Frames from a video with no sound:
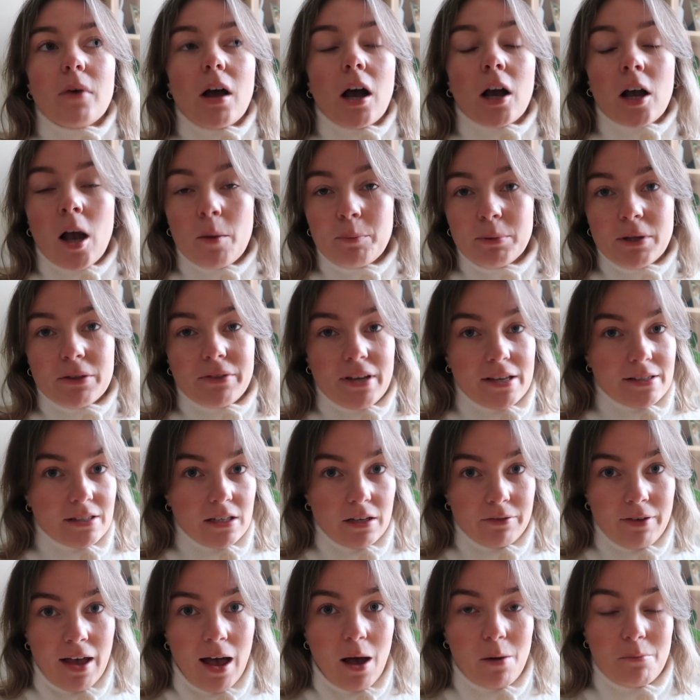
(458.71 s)
A couple of things that
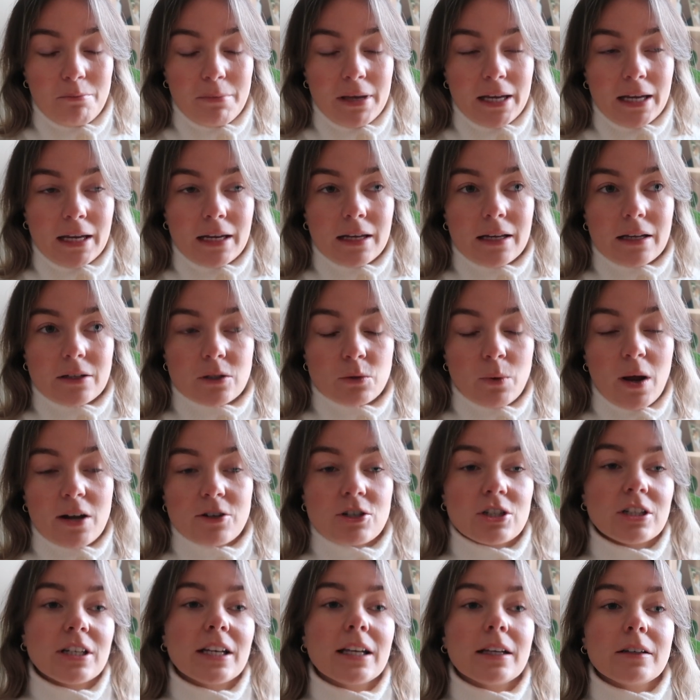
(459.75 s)
have helped me to
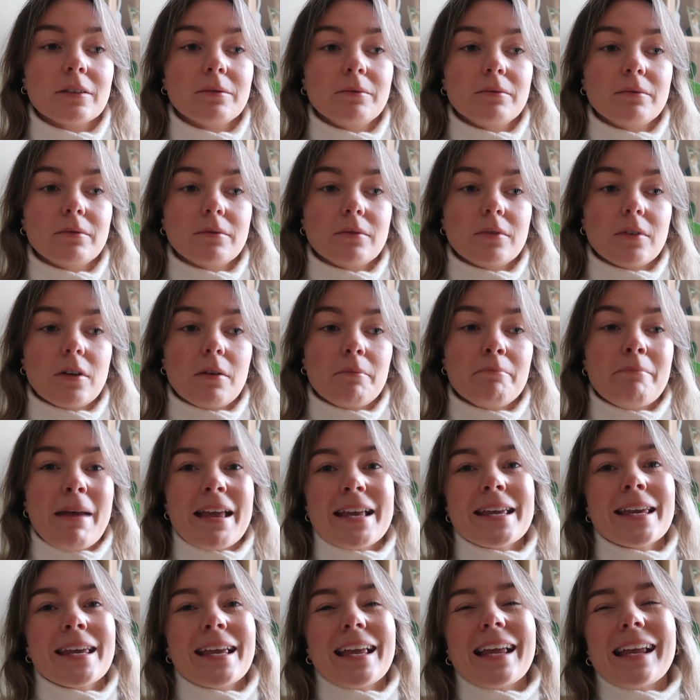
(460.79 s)
actually
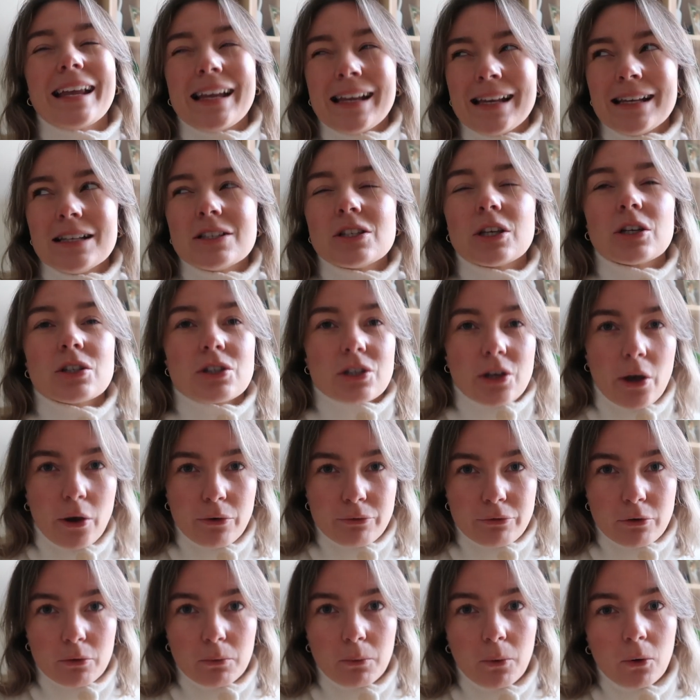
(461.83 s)
make it easier to go
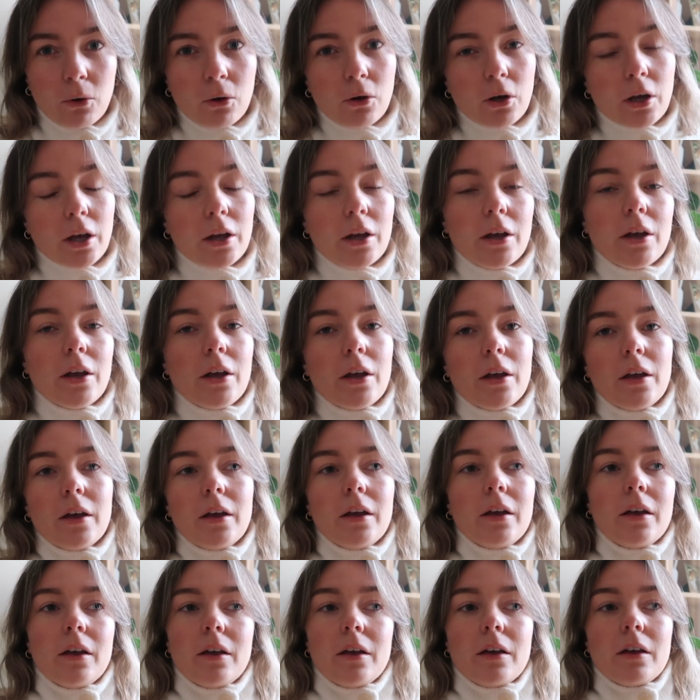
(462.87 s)
for a walk.
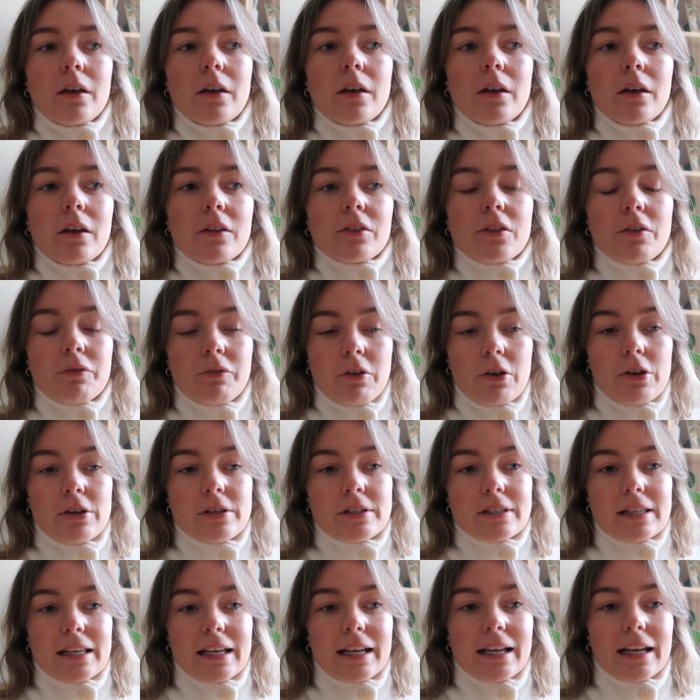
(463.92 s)
The
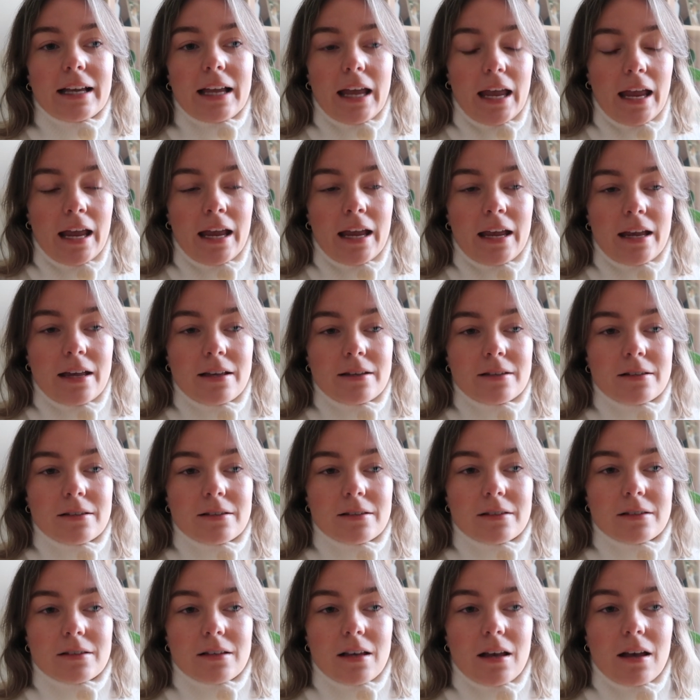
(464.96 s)
first thing
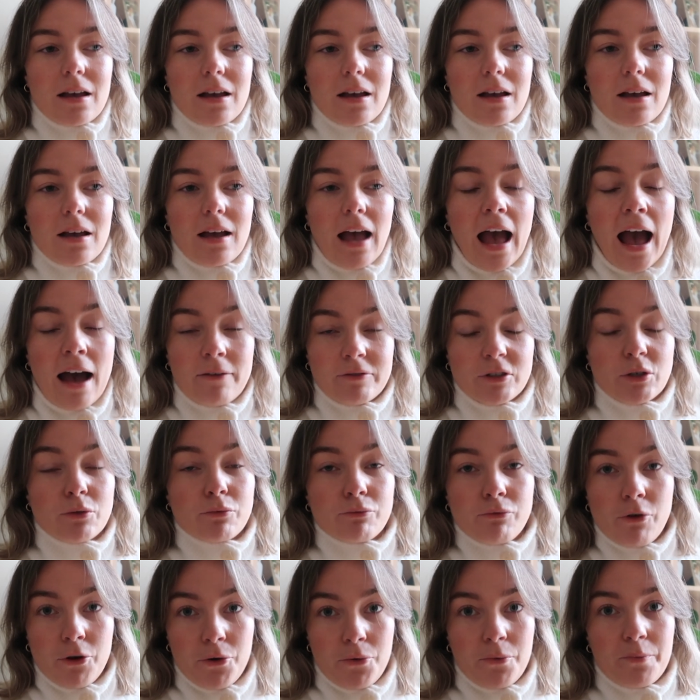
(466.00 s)
is having a
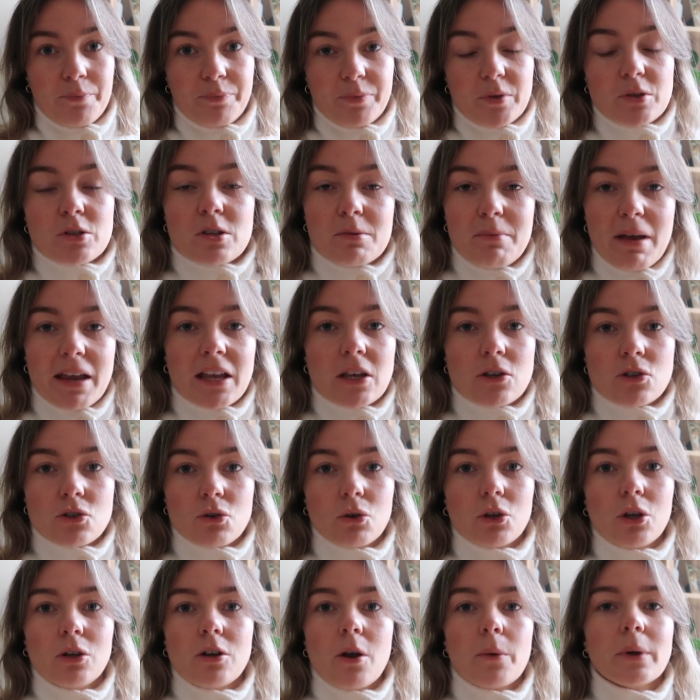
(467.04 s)
route, so making
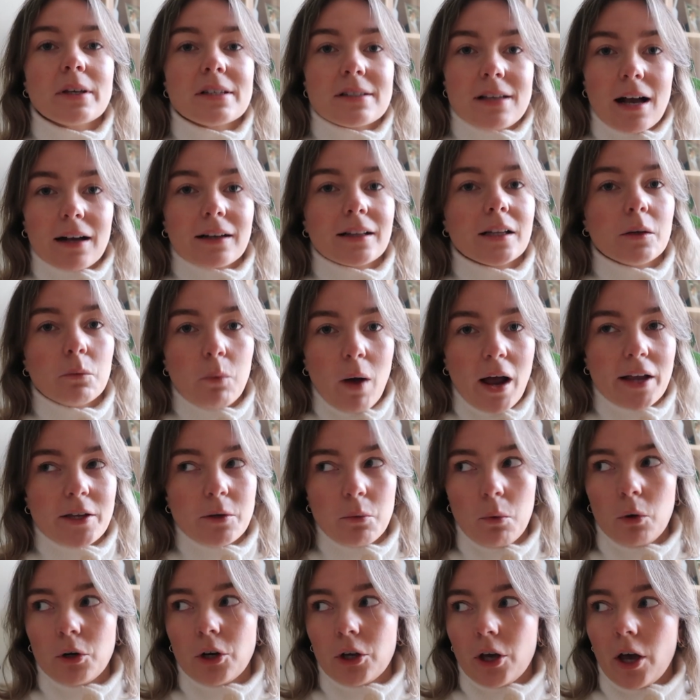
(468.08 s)
sure you know exactly where you
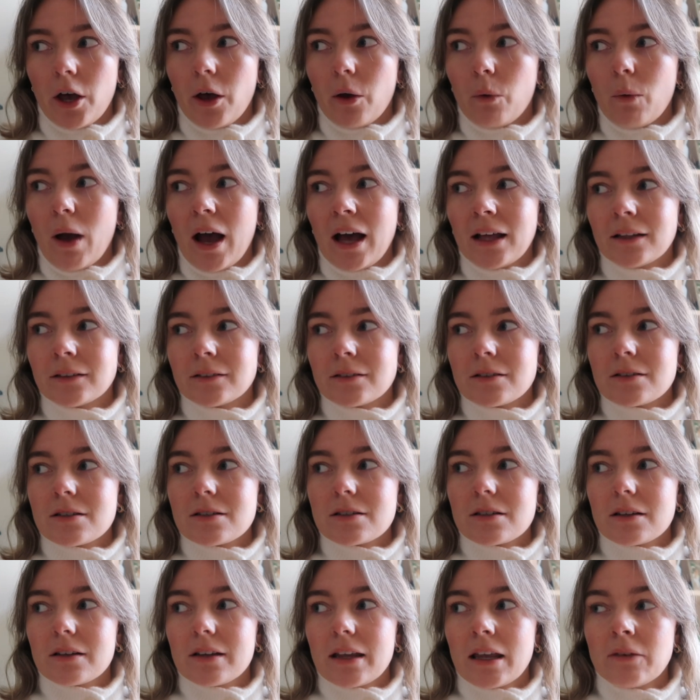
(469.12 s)
want to go, and
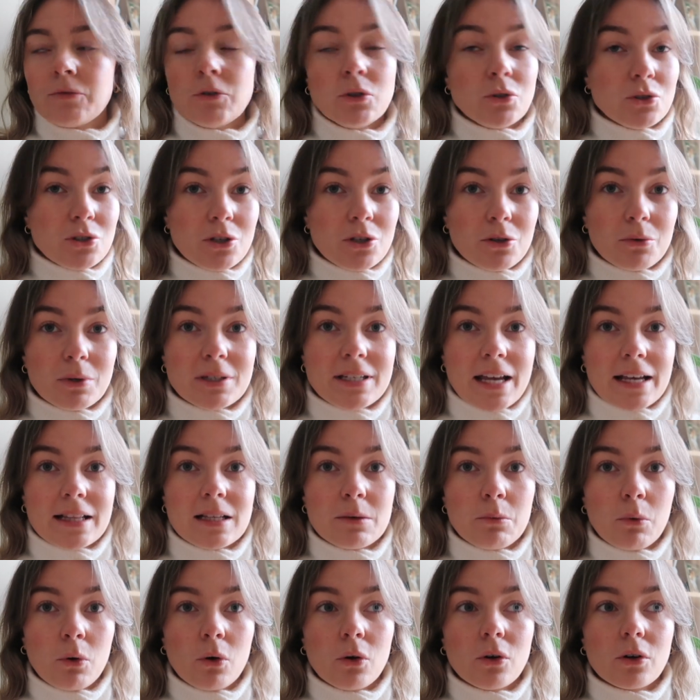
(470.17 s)
if you do a daily
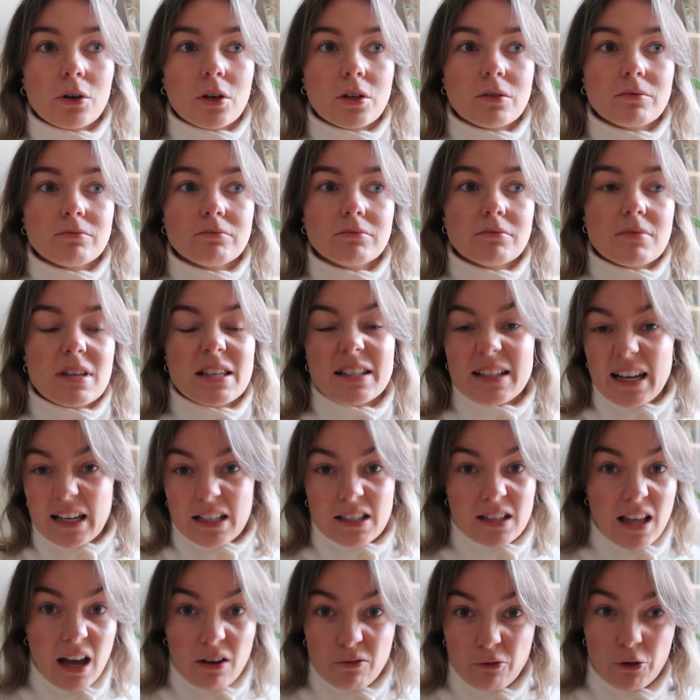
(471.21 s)
walk, stick
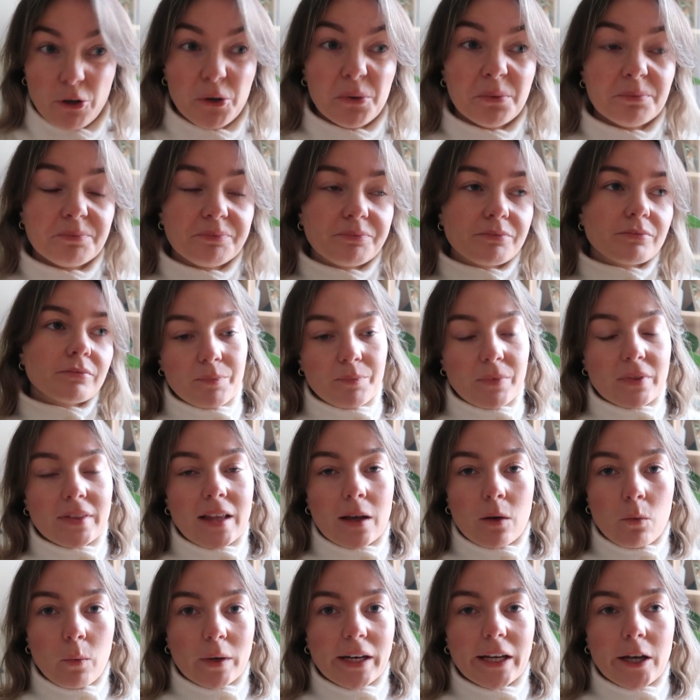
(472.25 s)
to that route.
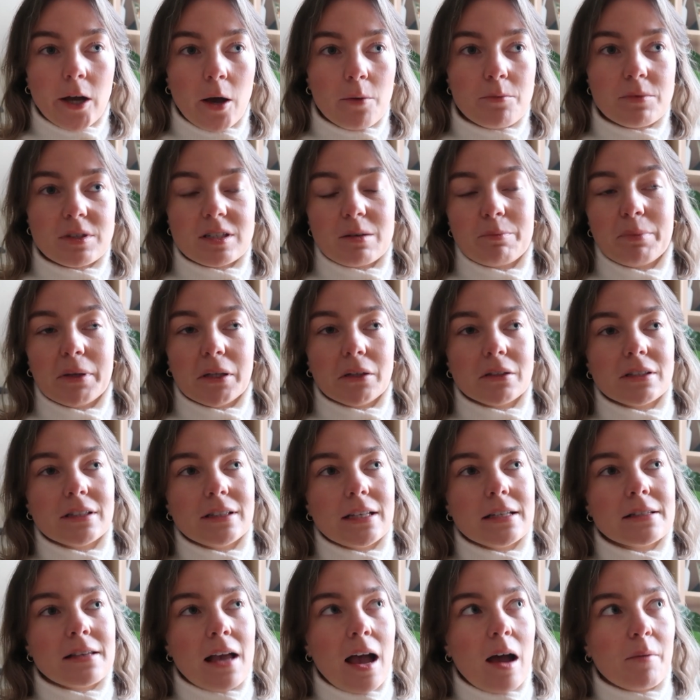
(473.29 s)
Like, when it comes to building
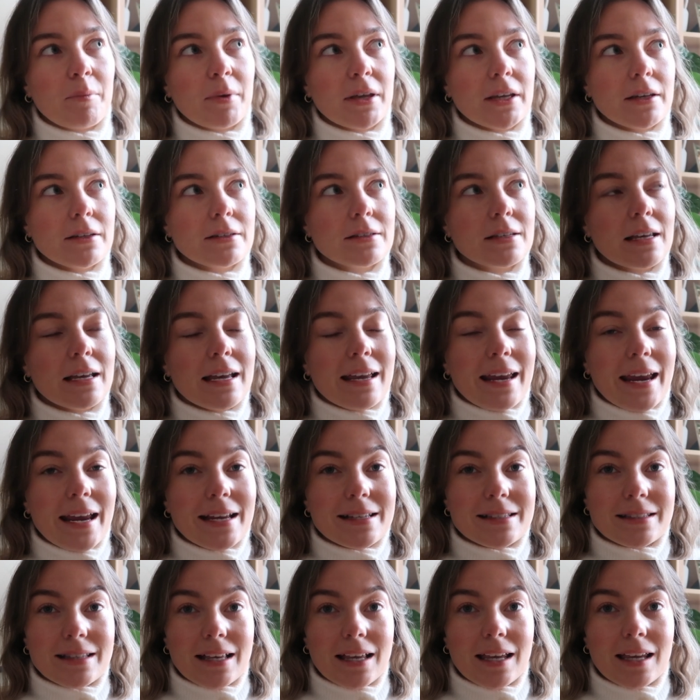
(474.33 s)
these habits,
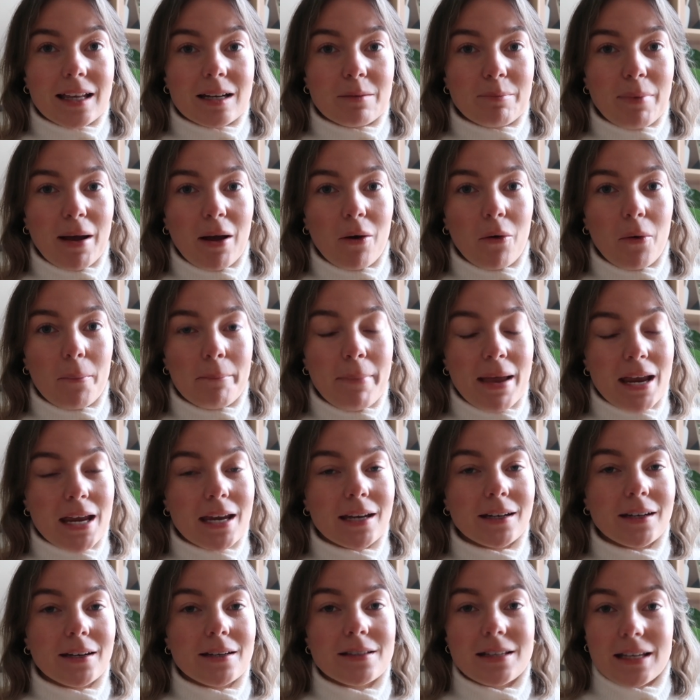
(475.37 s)
it's thinking about
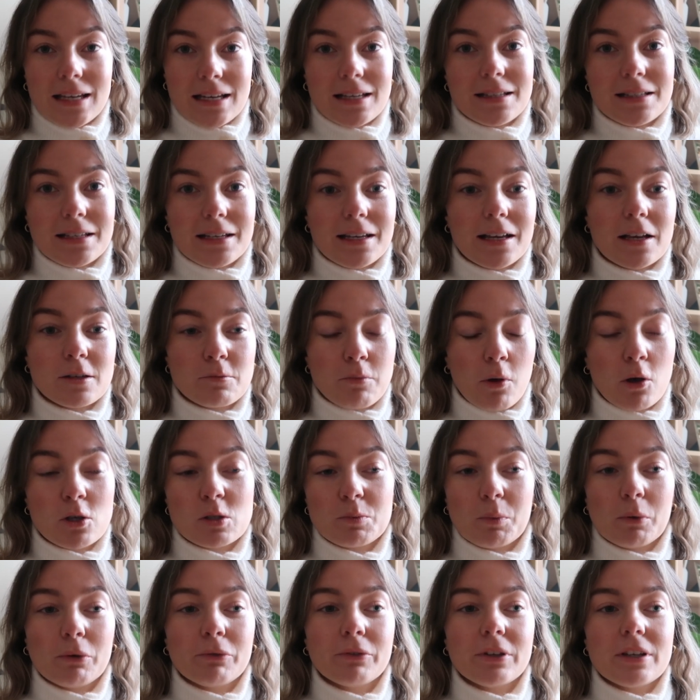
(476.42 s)
making it as easy as
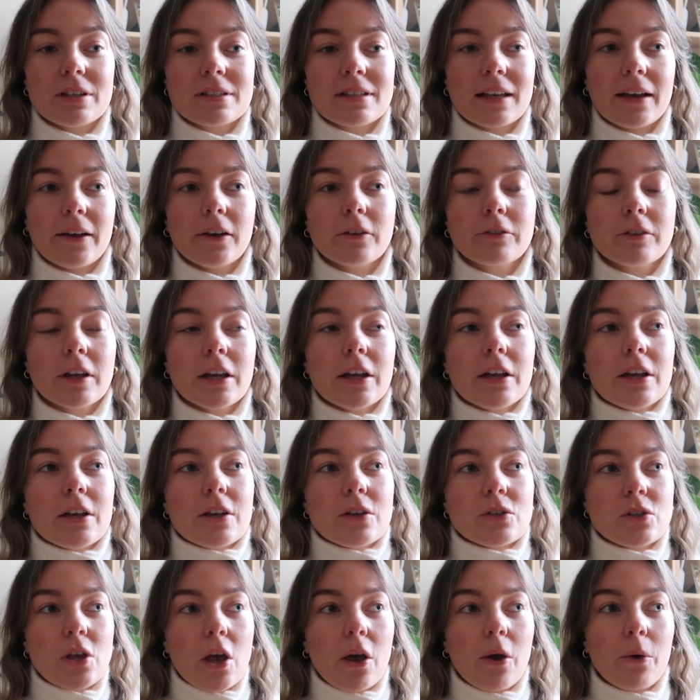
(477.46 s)
possible for yourself.
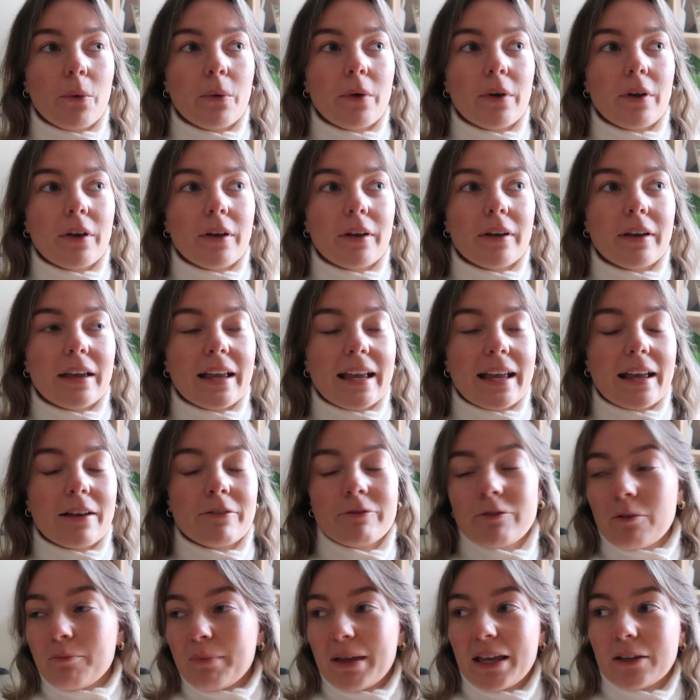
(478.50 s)
So
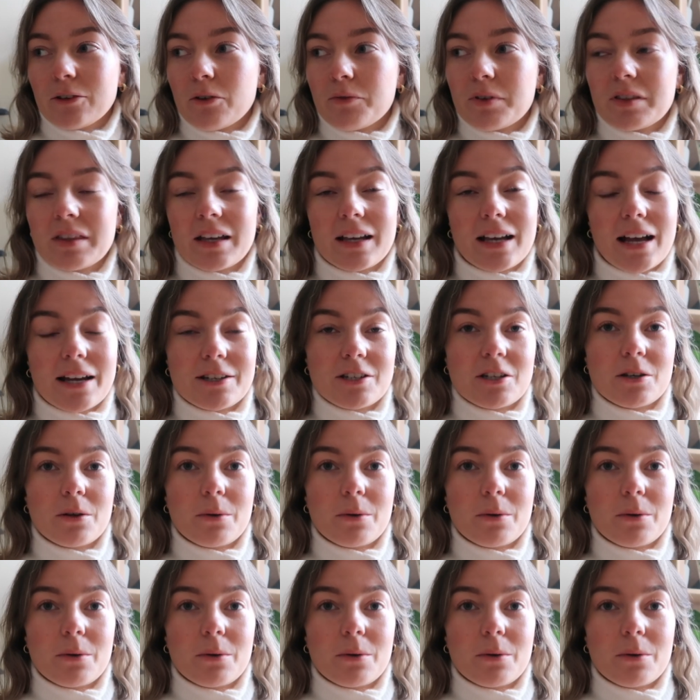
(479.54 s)
for me, another thing I do